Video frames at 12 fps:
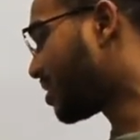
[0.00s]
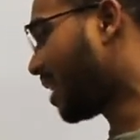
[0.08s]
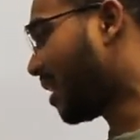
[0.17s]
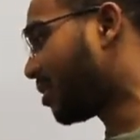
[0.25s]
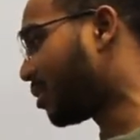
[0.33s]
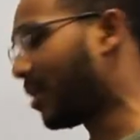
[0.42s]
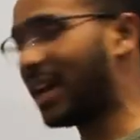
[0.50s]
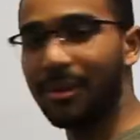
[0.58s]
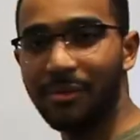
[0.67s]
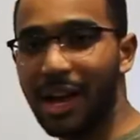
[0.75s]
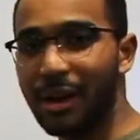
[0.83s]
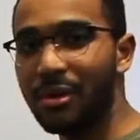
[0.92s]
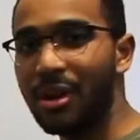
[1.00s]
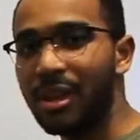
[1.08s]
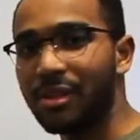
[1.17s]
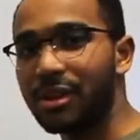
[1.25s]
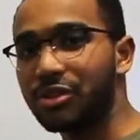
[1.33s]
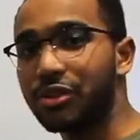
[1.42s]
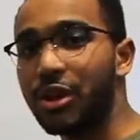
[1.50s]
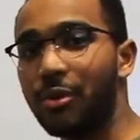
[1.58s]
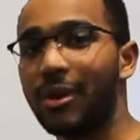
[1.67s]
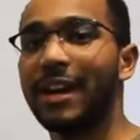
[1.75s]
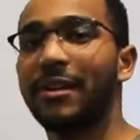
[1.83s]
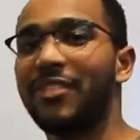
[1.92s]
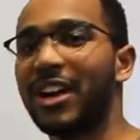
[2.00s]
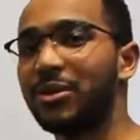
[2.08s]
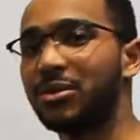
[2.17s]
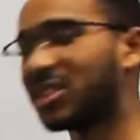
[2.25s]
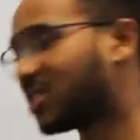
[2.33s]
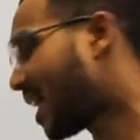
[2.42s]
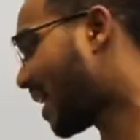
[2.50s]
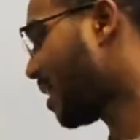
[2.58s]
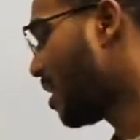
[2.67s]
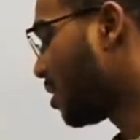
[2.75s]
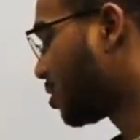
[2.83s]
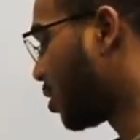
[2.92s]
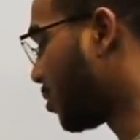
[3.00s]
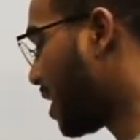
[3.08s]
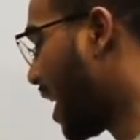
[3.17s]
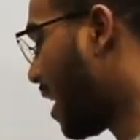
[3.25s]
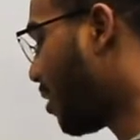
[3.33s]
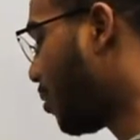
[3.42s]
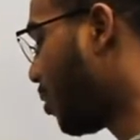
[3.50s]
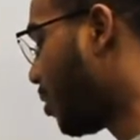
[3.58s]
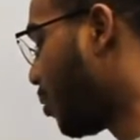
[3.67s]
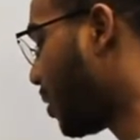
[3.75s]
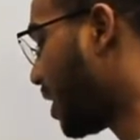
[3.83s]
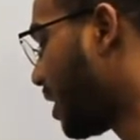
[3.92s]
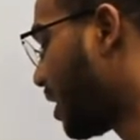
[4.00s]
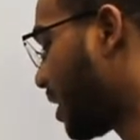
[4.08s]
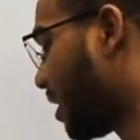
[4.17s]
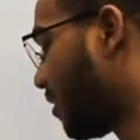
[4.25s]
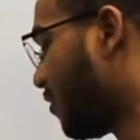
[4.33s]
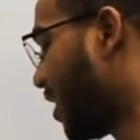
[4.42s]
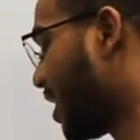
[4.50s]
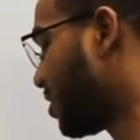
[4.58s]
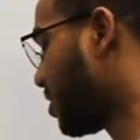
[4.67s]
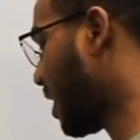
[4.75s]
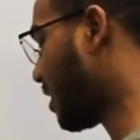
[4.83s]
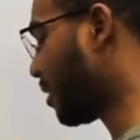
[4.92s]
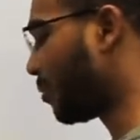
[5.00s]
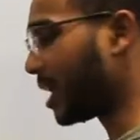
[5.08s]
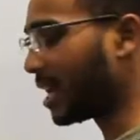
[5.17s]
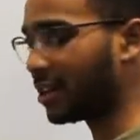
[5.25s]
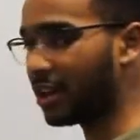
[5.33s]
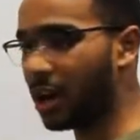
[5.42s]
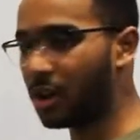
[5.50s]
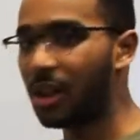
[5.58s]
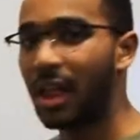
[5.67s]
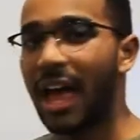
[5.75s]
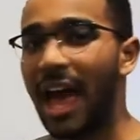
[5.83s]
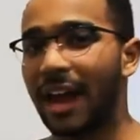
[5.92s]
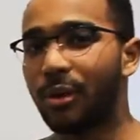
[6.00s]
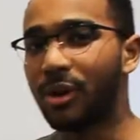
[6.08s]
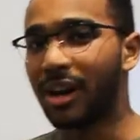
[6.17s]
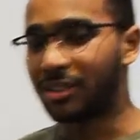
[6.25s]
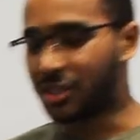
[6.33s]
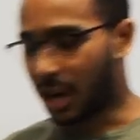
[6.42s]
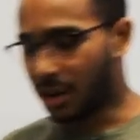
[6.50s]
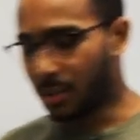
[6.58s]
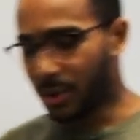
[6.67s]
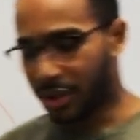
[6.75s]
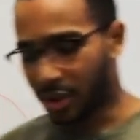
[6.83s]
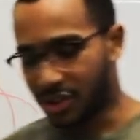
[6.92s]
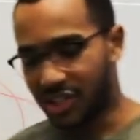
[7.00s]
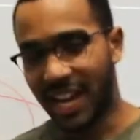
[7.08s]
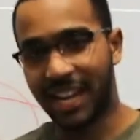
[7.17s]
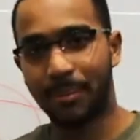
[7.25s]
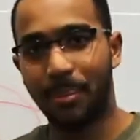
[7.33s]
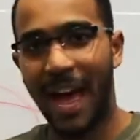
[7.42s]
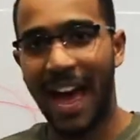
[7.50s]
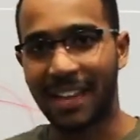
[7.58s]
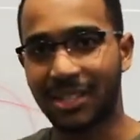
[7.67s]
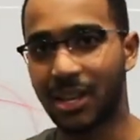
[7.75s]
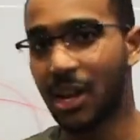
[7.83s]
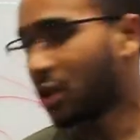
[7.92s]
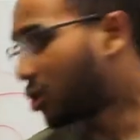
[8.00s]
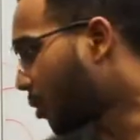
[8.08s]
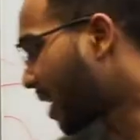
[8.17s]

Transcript: set the random value. There's no random value to set, so now we can advance, and then we hit null, and we're done with our second pass. So